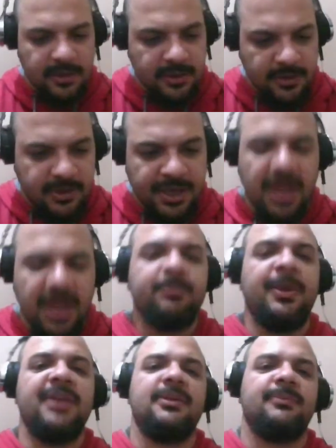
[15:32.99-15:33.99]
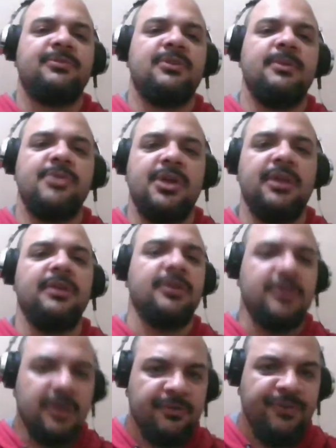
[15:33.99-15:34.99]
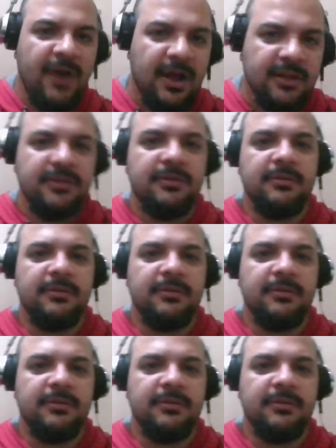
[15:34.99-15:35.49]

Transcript: you cannot pay subscription, you're fucked.